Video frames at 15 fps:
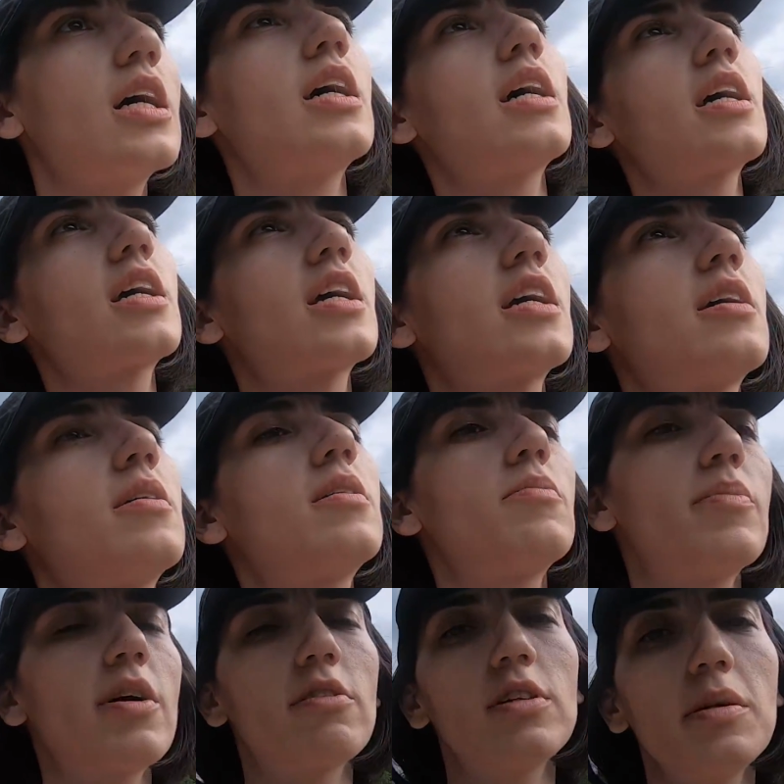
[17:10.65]
I can
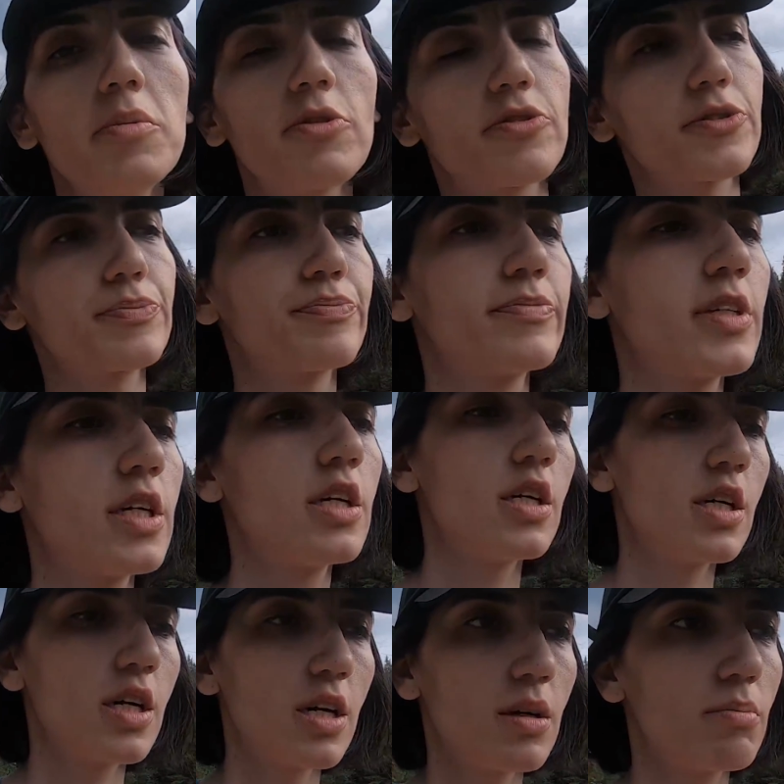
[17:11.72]
barely move.
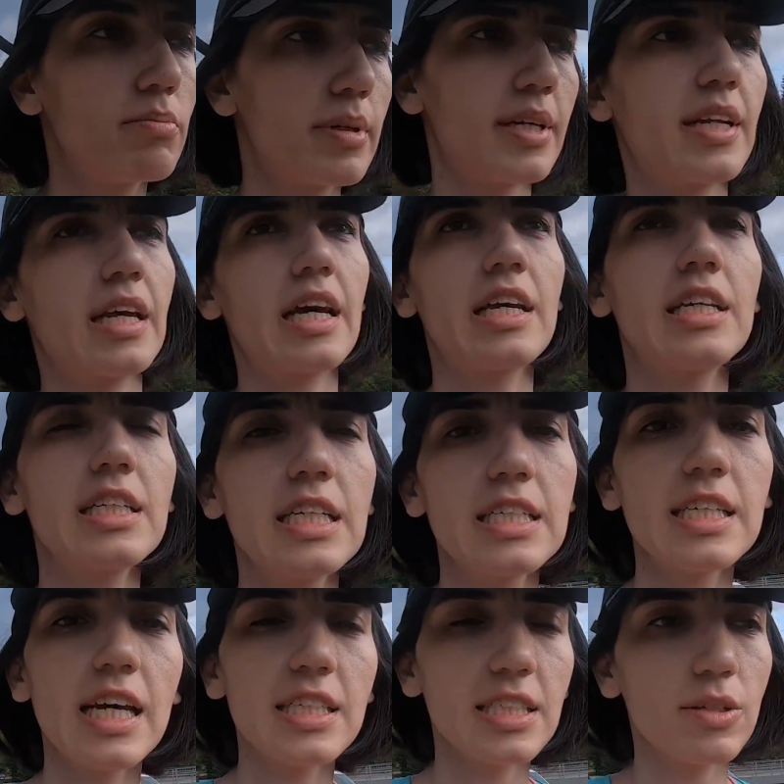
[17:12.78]
But other than
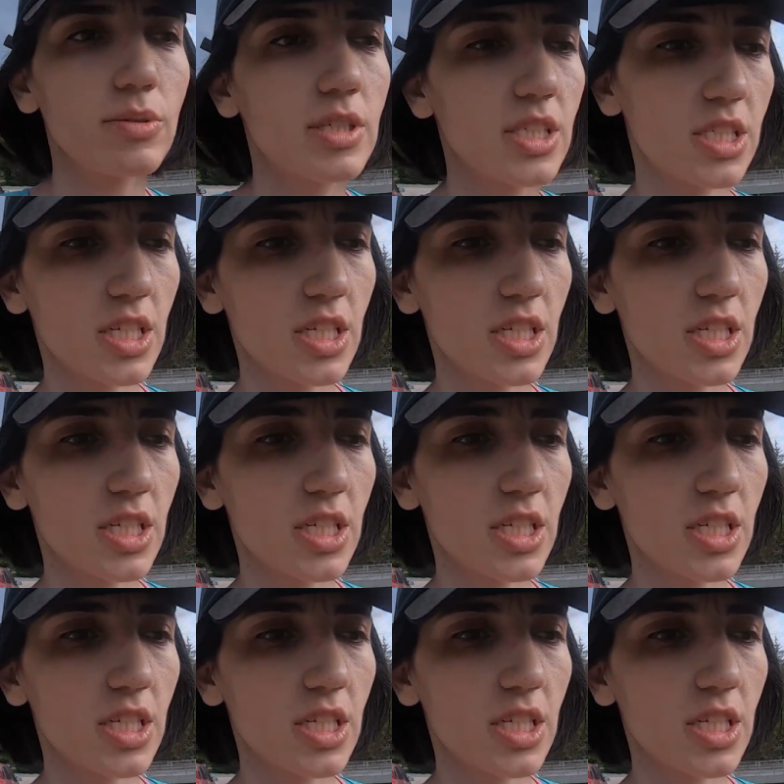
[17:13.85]
that, it was